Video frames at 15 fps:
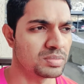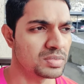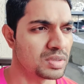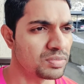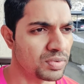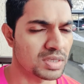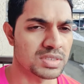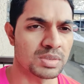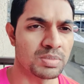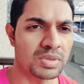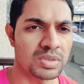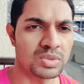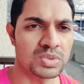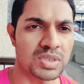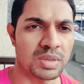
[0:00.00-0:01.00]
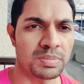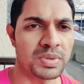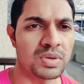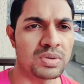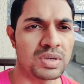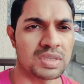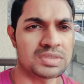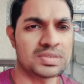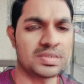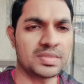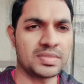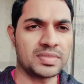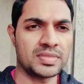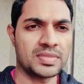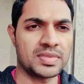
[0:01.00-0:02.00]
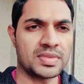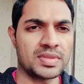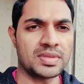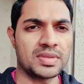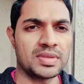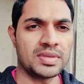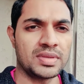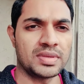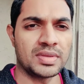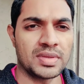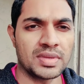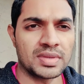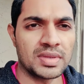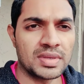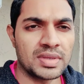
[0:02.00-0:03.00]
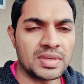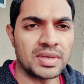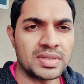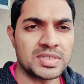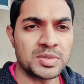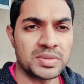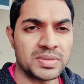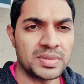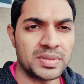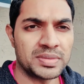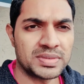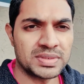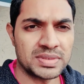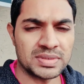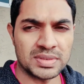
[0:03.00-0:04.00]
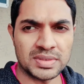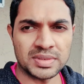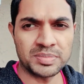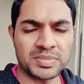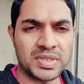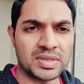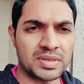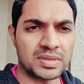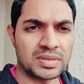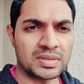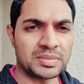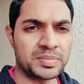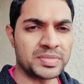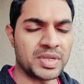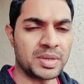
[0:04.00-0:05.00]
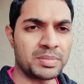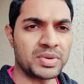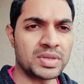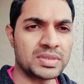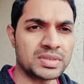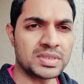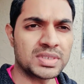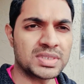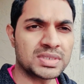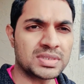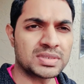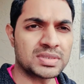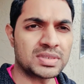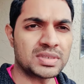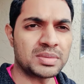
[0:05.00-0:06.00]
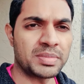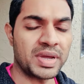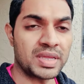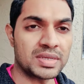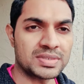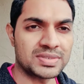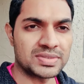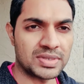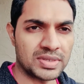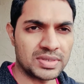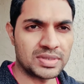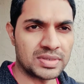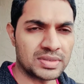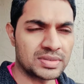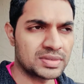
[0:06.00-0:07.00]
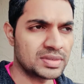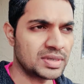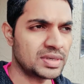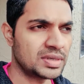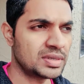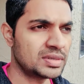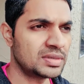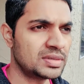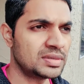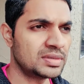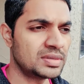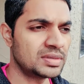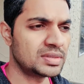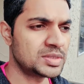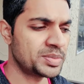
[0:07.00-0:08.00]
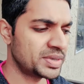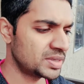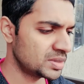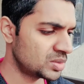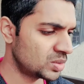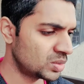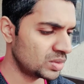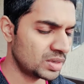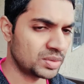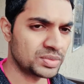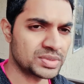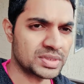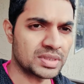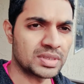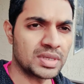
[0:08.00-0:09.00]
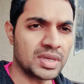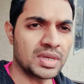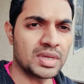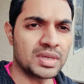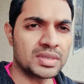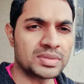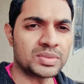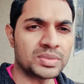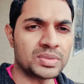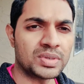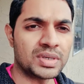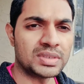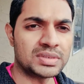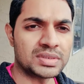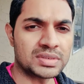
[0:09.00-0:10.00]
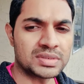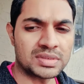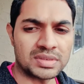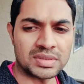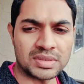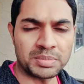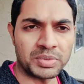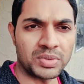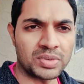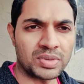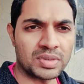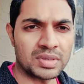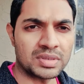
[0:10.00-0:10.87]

flexible to step out, etc. Yeah, it's the temperature is -3 here, and it's pretty cold outside. So I just put on a